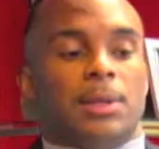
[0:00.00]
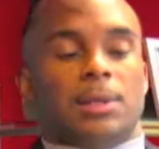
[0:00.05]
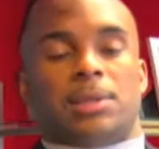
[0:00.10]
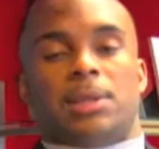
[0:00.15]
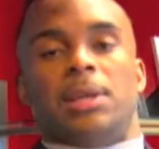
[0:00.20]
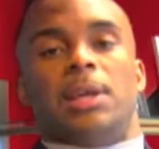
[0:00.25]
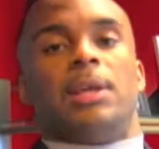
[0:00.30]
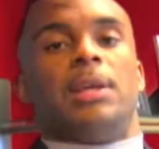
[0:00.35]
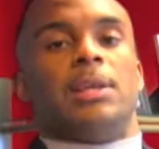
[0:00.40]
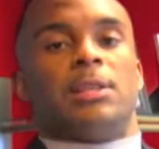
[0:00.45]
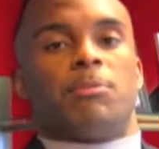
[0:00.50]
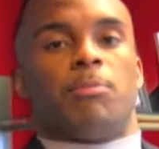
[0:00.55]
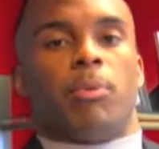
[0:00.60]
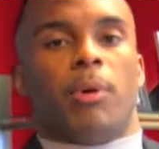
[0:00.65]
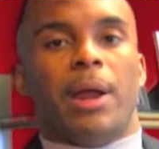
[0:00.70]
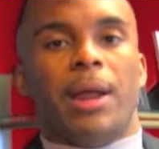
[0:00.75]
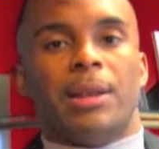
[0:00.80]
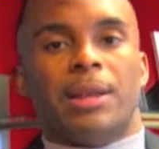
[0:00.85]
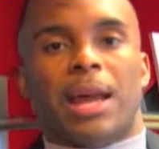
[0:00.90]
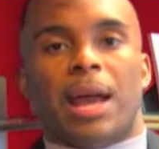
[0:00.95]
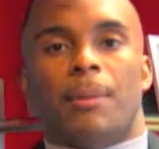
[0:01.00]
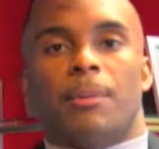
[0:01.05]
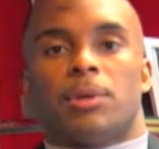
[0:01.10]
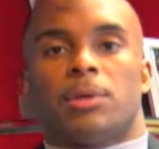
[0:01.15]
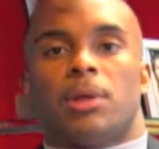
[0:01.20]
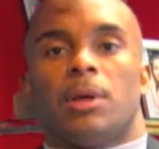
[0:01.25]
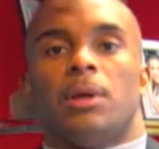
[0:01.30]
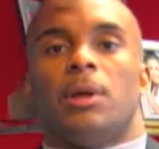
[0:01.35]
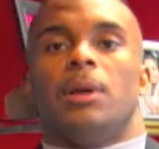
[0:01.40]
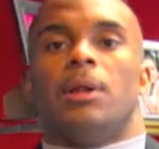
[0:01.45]
this kid gets brain
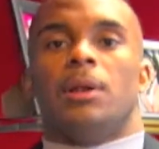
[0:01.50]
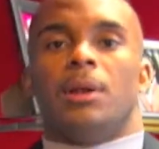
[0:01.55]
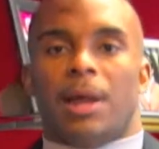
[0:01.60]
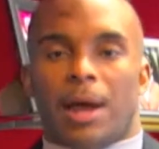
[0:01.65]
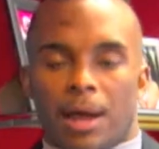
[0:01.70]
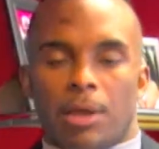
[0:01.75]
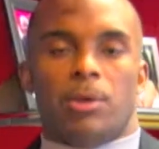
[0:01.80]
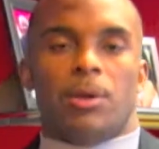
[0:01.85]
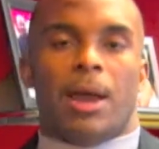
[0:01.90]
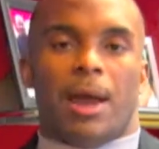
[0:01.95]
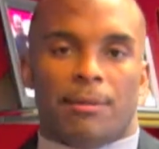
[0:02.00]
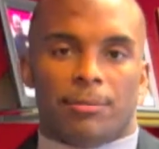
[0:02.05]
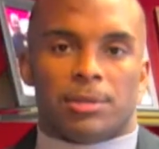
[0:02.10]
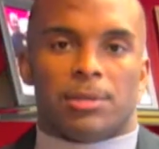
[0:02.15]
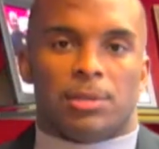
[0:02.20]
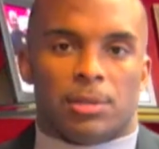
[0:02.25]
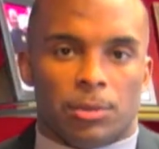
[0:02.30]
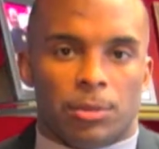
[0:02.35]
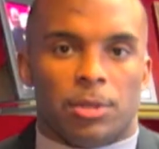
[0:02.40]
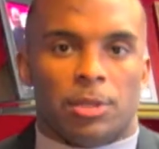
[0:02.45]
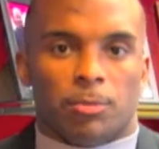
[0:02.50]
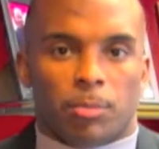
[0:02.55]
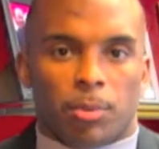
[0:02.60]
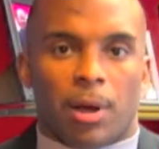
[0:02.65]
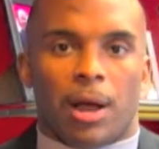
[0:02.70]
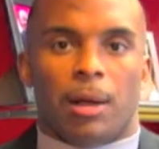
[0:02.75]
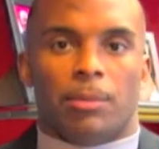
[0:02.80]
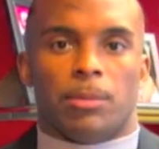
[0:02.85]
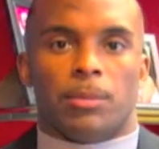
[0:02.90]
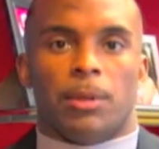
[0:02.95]
damage. Now you have a serious
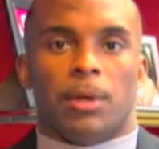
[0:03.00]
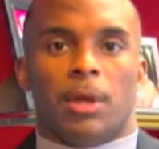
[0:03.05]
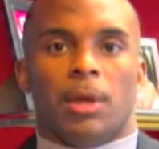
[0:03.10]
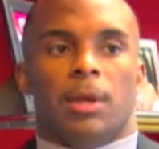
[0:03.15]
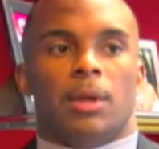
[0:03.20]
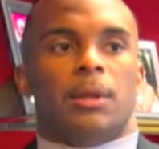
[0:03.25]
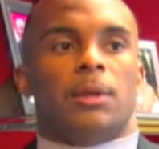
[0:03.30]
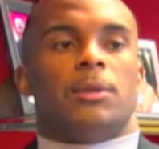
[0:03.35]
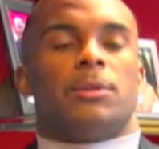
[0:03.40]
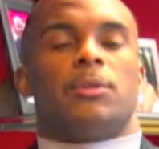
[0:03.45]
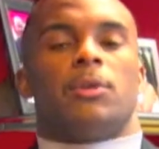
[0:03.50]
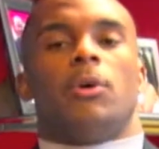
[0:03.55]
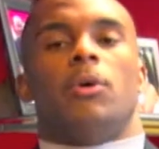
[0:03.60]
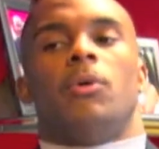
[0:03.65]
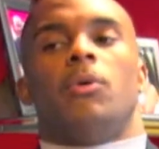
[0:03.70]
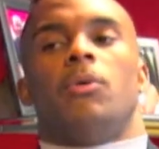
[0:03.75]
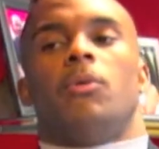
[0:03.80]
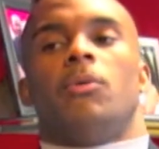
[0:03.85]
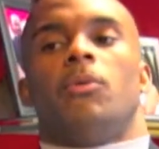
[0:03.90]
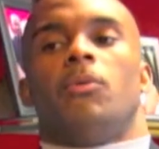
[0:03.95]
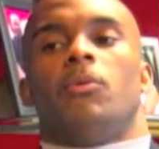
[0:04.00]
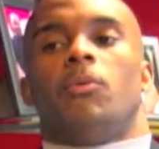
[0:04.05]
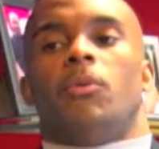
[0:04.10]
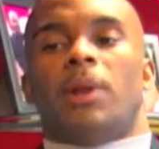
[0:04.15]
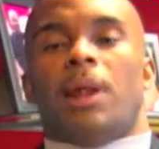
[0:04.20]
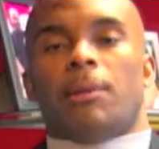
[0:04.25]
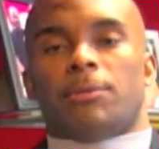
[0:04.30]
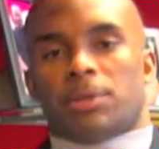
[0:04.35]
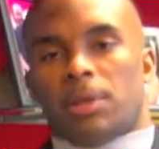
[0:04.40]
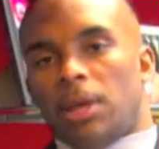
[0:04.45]
problem. So
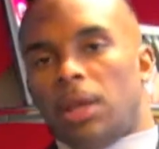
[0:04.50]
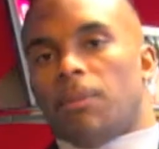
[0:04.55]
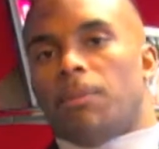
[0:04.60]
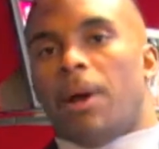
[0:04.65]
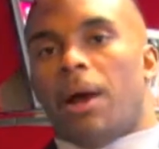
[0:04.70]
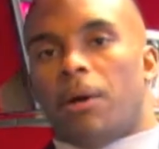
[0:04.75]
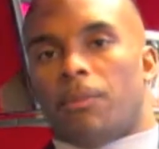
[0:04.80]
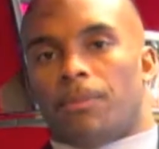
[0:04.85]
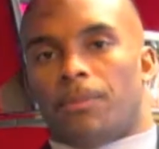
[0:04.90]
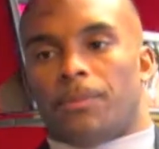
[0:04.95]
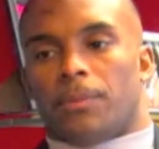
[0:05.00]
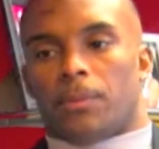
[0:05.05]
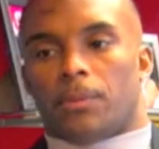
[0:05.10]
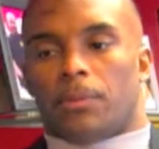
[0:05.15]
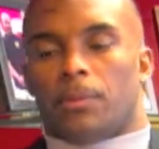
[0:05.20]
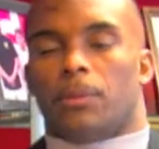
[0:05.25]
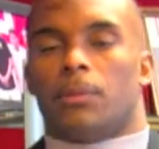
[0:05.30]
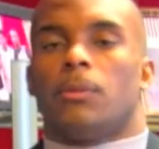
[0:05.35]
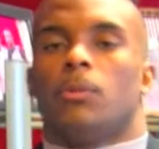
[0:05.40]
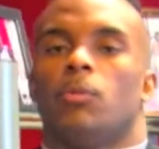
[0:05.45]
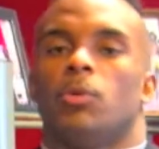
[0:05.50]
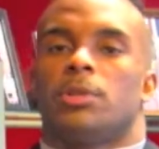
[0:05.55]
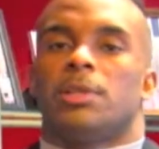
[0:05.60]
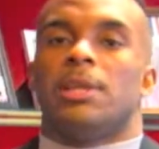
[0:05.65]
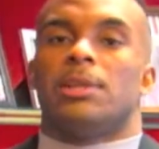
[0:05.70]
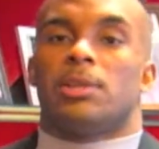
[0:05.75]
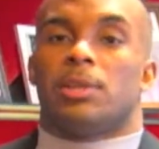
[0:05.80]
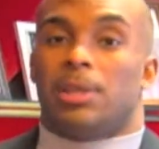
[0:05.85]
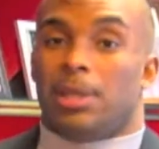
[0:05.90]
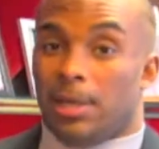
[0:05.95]
when I was thinking about we're
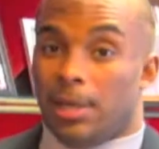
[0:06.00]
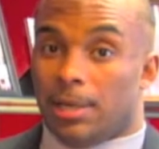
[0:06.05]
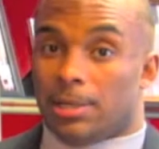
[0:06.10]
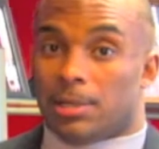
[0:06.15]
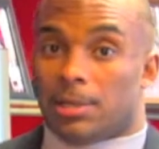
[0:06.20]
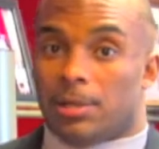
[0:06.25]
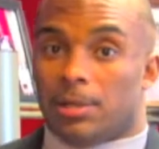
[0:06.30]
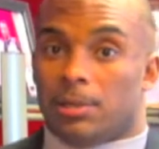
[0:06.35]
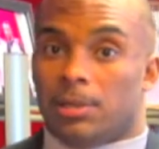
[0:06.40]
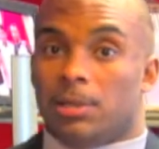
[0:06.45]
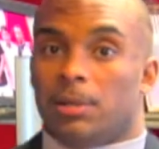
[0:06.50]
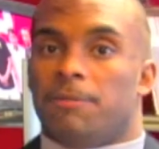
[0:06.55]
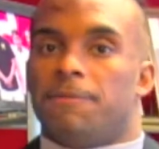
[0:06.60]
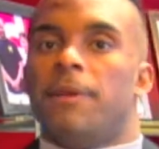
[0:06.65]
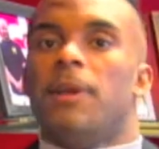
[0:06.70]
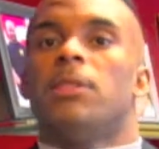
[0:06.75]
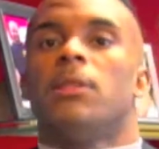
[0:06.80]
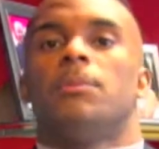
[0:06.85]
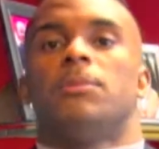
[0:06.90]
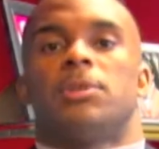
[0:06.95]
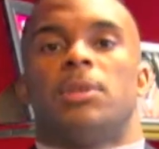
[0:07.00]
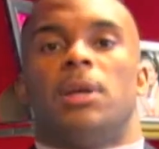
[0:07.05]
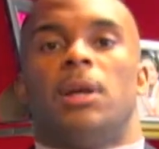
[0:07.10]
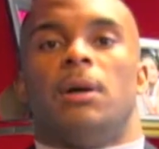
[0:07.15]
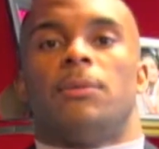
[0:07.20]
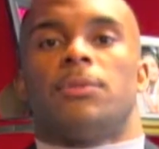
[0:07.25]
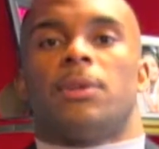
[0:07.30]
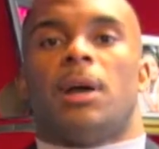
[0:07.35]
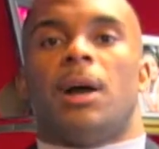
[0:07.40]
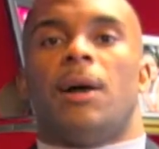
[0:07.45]
teaching kids to defend
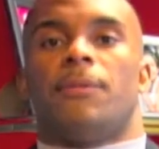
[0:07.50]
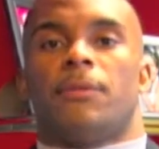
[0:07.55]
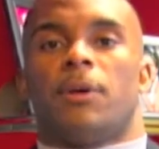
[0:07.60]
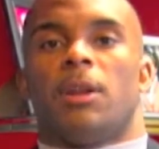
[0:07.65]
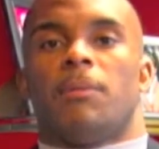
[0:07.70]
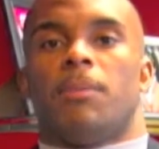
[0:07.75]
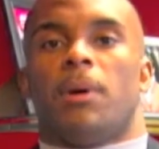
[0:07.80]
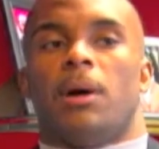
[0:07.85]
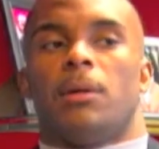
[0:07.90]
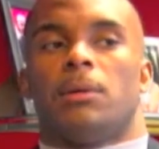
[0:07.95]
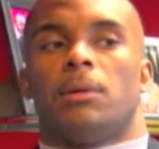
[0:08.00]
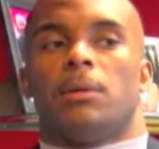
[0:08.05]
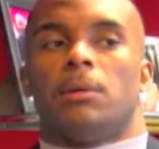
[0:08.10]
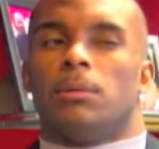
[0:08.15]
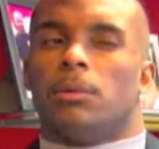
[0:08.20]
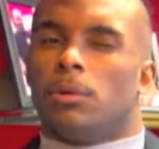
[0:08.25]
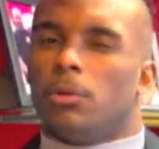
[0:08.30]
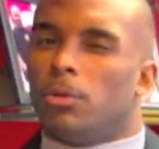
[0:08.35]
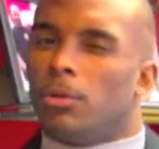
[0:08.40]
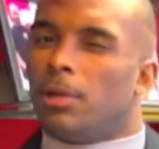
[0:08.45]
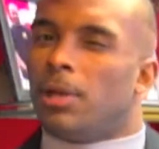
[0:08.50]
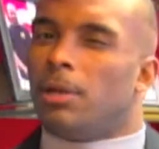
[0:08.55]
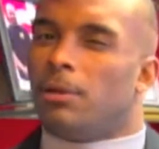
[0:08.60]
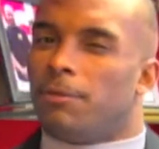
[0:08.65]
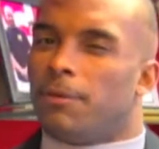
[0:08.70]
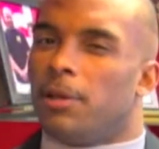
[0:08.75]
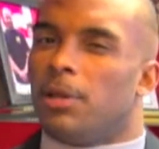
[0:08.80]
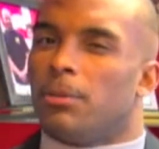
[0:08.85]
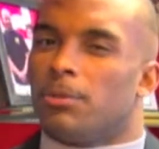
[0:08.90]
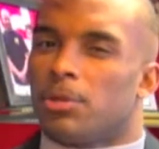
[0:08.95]
themselves, I thought about who would they
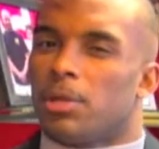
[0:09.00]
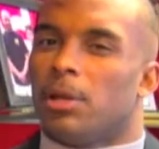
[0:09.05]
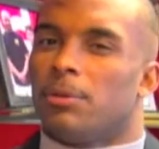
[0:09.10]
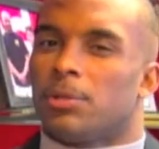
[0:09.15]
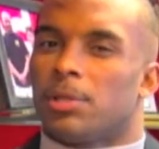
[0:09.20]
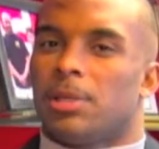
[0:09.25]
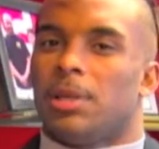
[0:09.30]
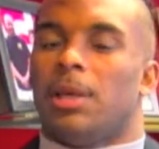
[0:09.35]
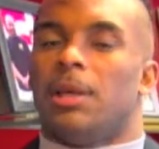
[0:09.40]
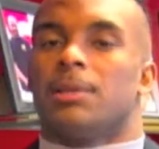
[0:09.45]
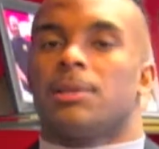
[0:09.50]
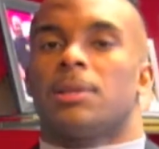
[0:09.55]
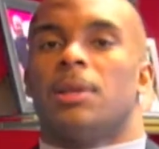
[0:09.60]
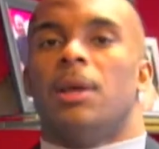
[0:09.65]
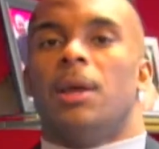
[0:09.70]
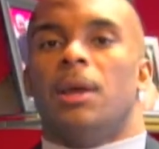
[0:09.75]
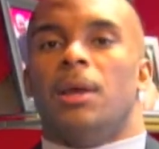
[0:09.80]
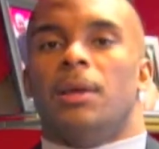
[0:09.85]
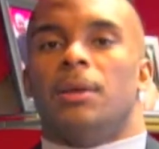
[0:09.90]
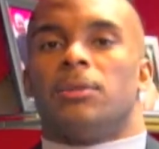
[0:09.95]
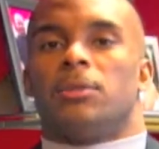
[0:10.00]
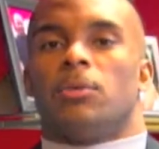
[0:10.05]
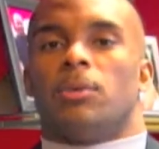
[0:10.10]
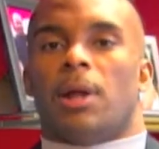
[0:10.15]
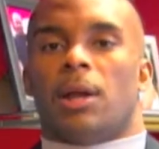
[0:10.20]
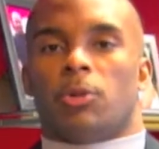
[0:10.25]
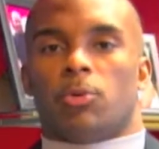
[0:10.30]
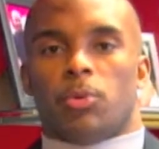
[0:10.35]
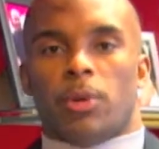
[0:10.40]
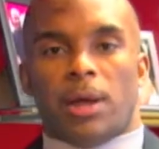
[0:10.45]
defend themselves against. So when
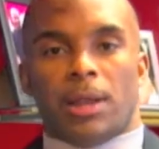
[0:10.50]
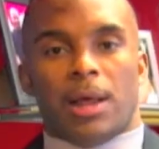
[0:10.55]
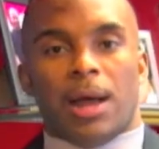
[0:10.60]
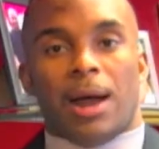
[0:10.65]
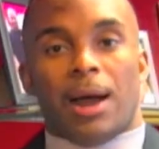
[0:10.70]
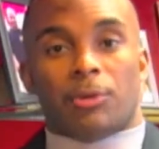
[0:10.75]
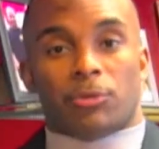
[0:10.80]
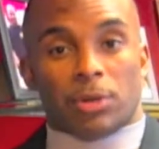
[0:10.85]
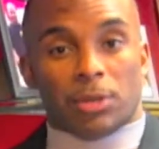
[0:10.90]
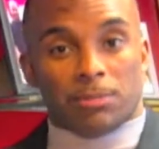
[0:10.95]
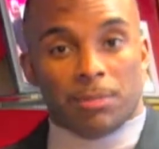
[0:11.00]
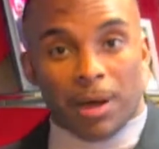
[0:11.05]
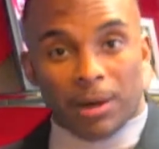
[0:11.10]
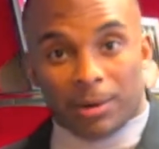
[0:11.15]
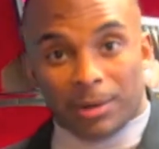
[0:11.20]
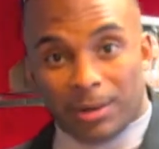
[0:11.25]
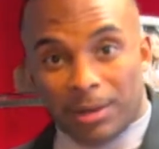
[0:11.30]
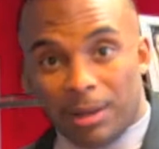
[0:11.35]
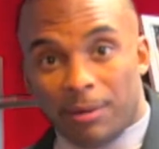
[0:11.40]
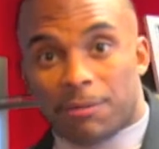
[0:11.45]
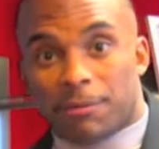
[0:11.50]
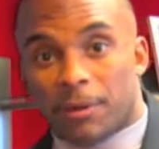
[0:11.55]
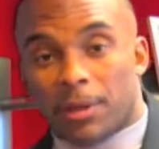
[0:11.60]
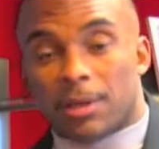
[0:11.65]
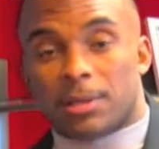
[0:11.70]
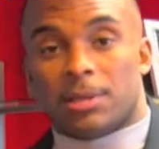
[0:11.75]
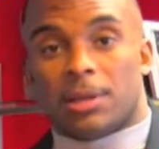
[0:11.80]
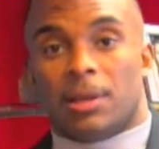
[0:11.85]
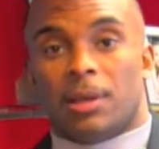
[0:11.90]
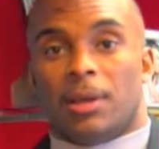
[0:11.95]
I created Andre's Modern
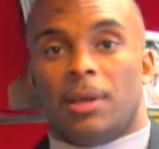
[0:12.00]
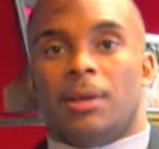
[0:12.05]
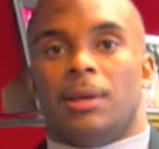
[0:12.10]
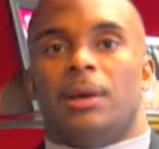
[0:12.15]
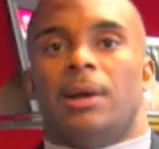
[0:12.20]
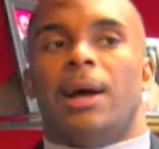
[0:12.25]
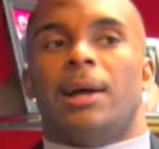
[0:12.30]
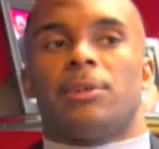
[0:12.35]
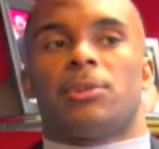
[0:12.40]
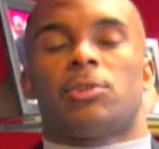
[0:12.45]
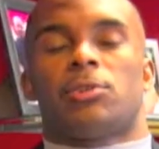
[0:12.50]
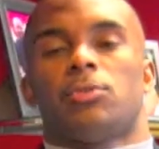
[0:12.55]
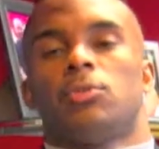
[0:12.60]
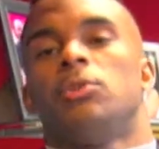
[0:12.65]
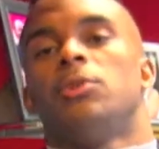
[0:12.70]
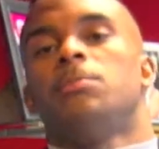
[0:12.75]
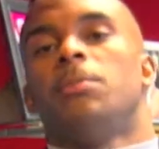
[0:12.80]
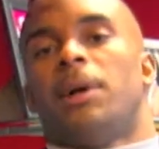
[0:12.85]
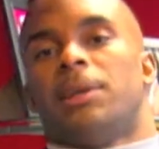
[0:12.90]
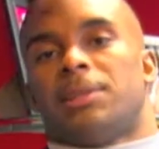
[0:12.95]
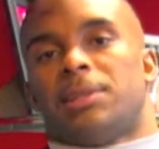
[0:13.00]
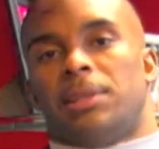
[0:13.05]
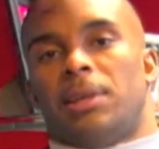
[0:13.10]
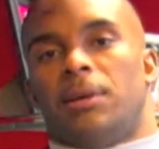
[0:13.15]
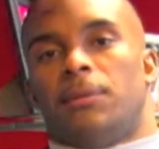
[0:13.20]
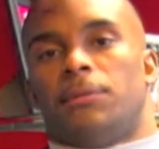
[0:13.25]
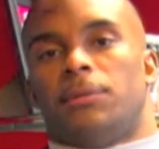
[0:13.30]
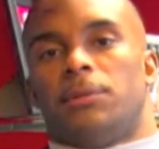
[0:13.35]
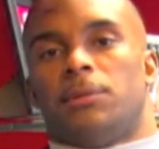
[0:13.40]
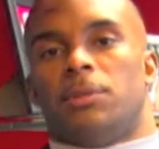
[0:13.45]
Defense, I assured
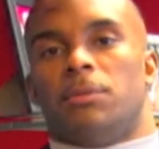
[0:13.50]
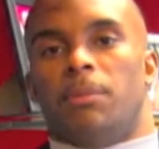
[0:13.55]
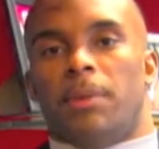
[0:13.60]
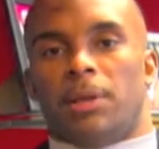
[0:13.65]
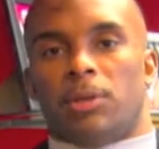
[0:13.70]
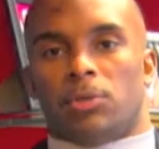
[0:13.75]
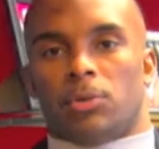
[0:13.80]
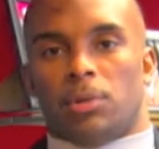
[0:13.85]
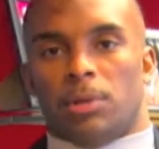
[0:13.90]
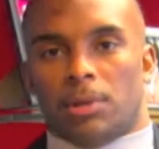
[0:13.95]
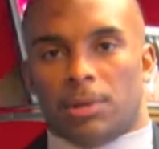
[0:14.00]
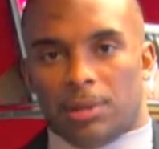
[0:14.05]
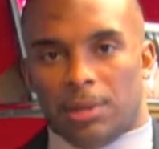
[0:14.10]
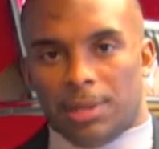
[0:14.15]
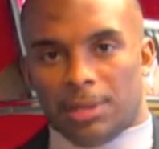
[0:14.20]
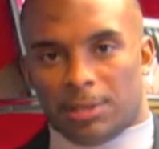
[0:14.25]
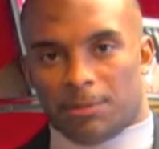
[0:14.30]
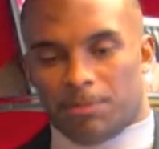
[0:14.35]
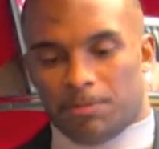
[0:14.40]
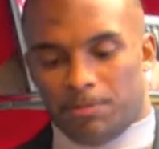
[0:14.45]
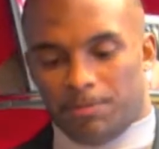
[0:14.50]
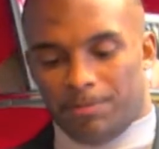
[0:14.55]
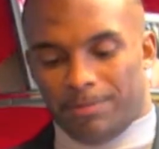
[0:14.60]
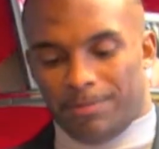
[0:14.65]
myself to make sure that this